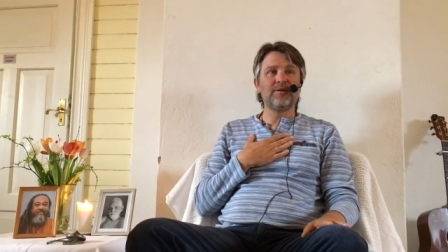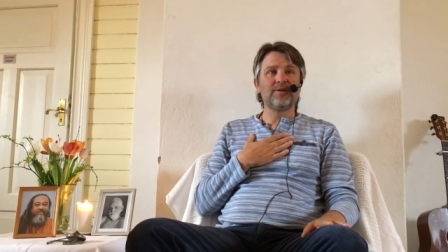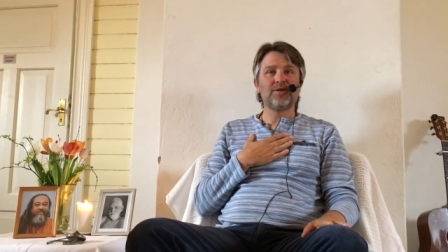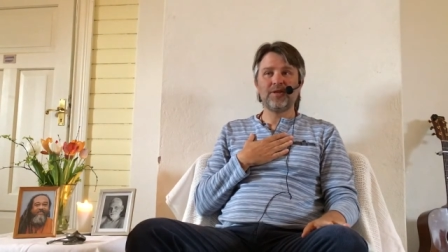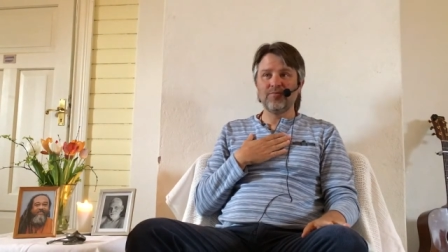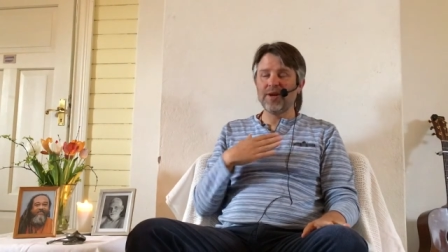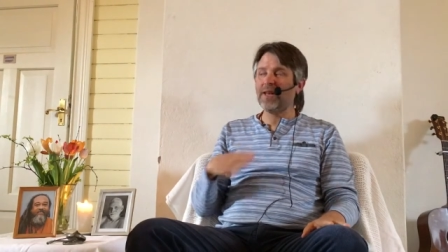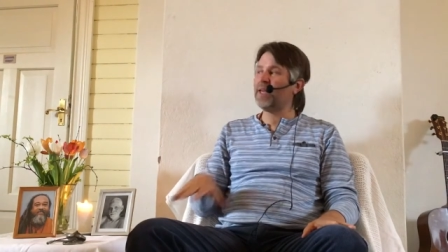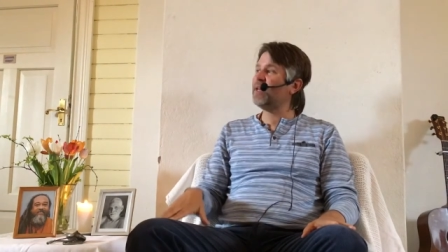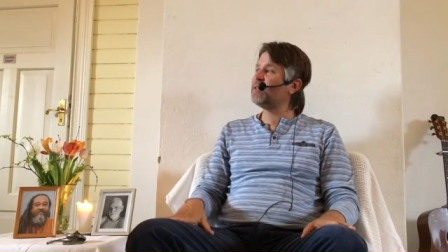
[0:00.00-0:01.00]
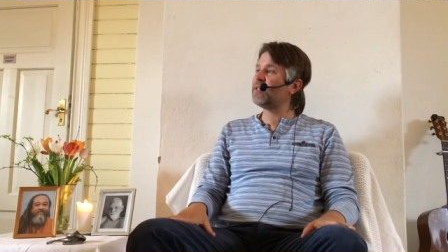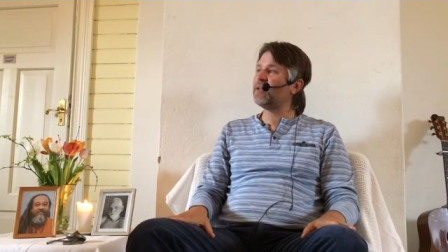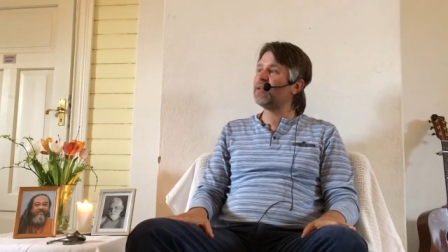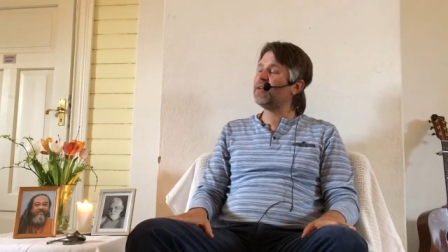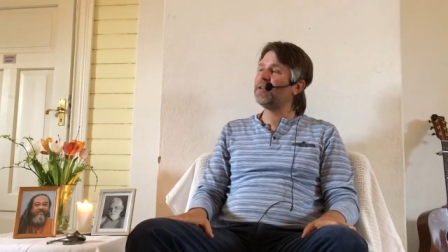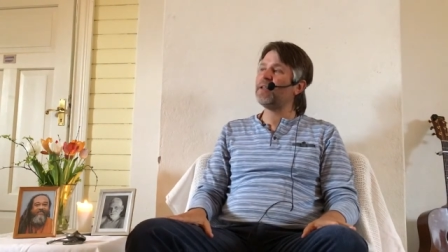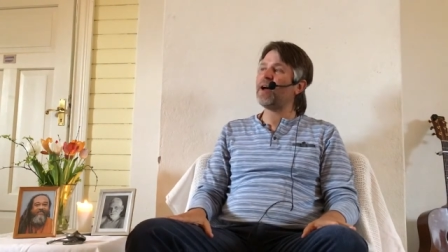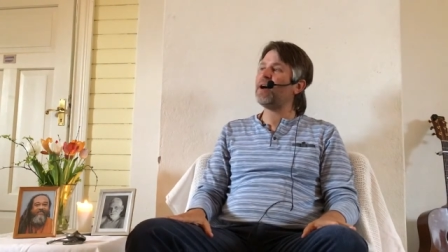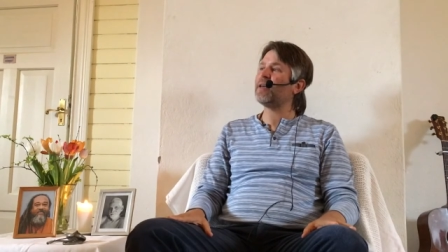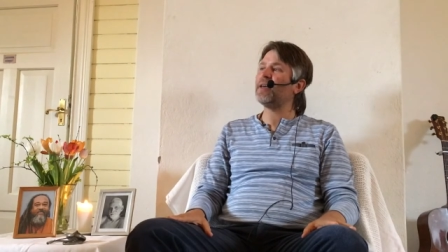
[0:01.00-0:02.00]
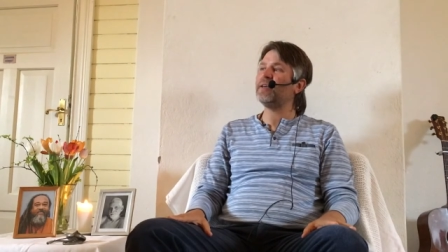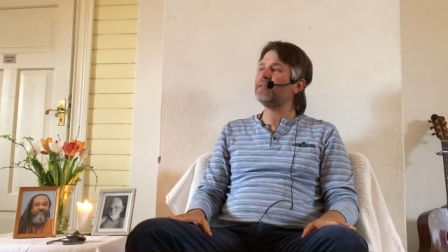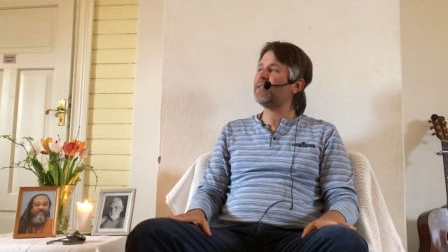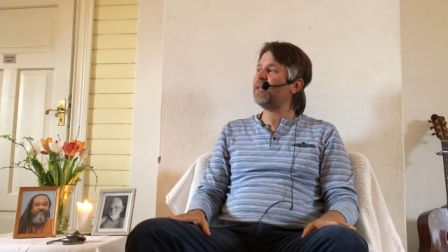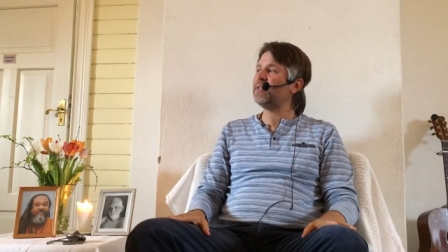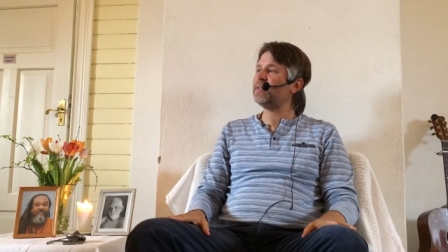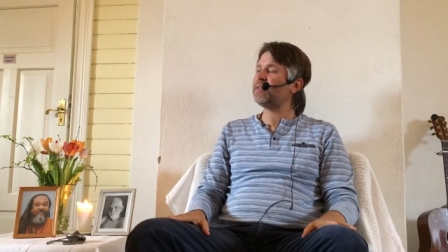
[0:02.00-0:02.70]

She really is the, the, the hugging saint.